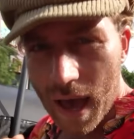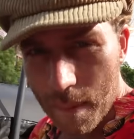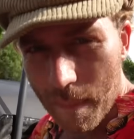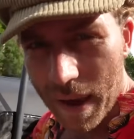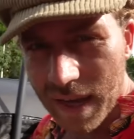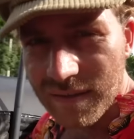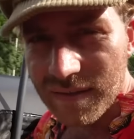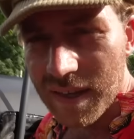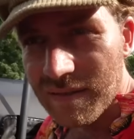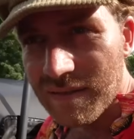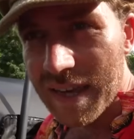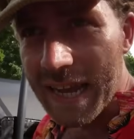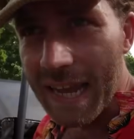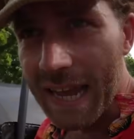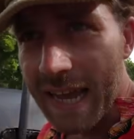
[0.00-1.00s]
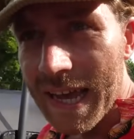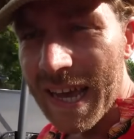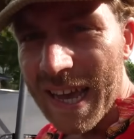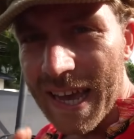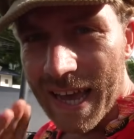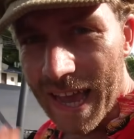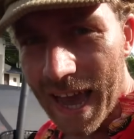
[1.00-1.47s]
amazing city,
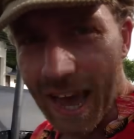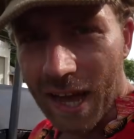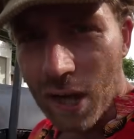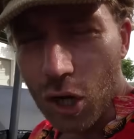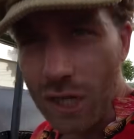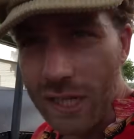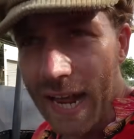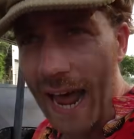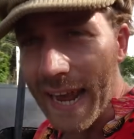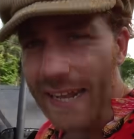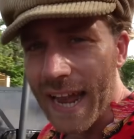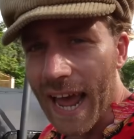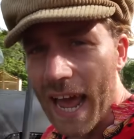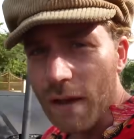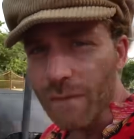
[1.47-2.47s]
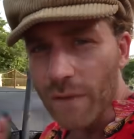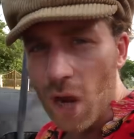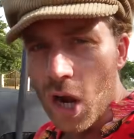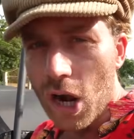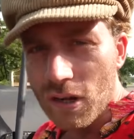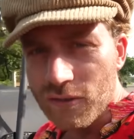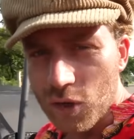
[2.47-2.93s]
yeah, good nightlife,
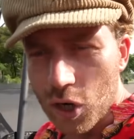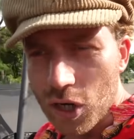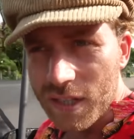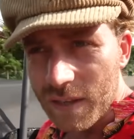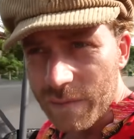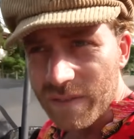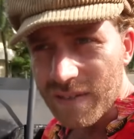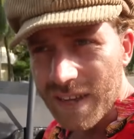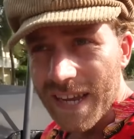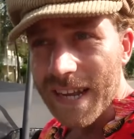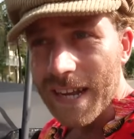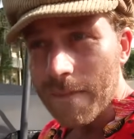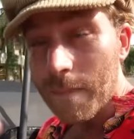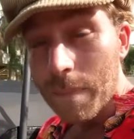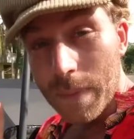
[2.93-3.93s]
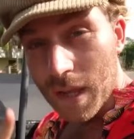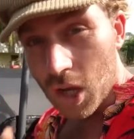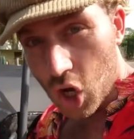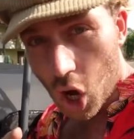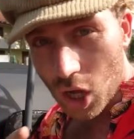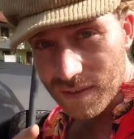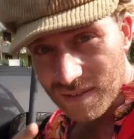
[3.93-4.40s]
alternative scene.
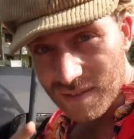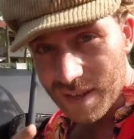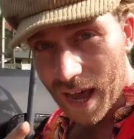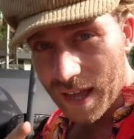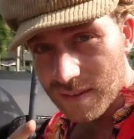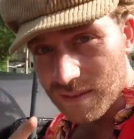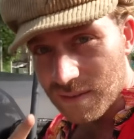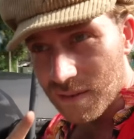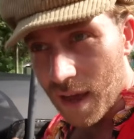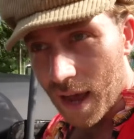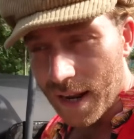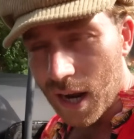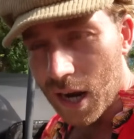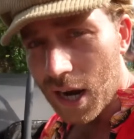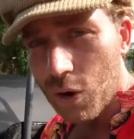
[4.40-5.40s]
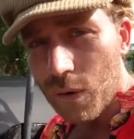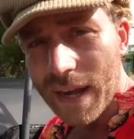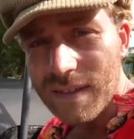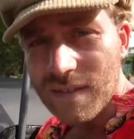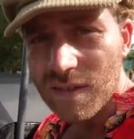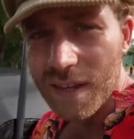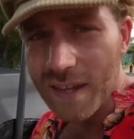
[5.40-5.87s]
Konstanz, another
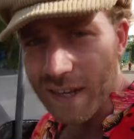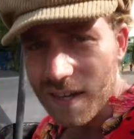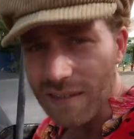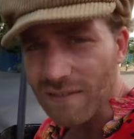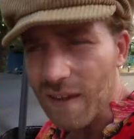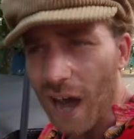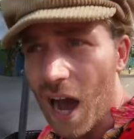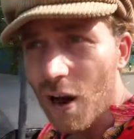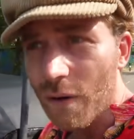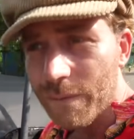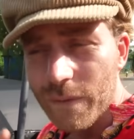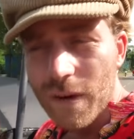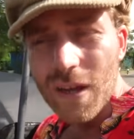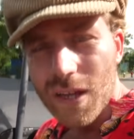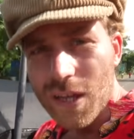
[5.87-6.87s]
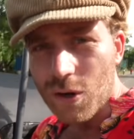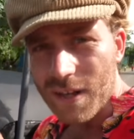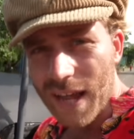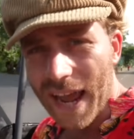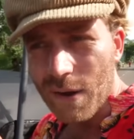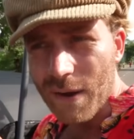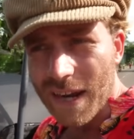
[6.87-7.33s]
great city in the south, you're
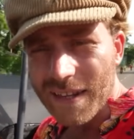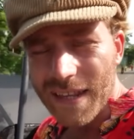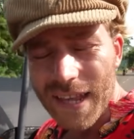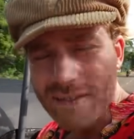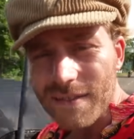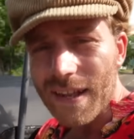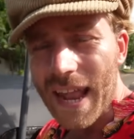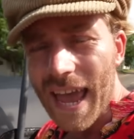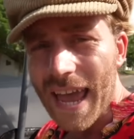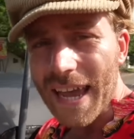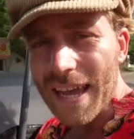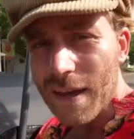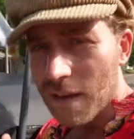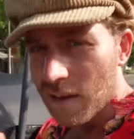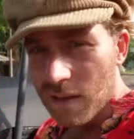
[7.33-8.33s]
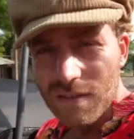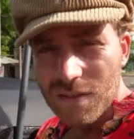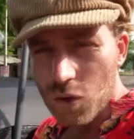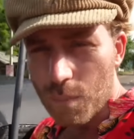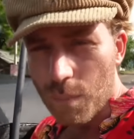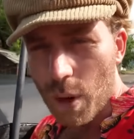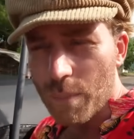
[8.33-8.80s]
directly at the lake,
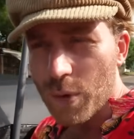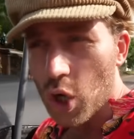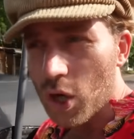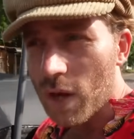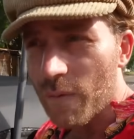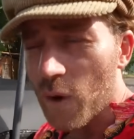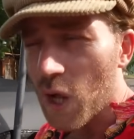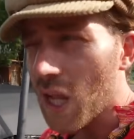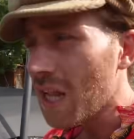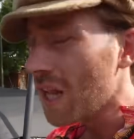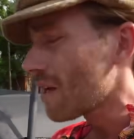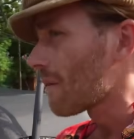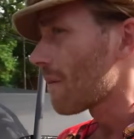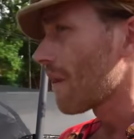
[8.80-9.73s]
super beautiful.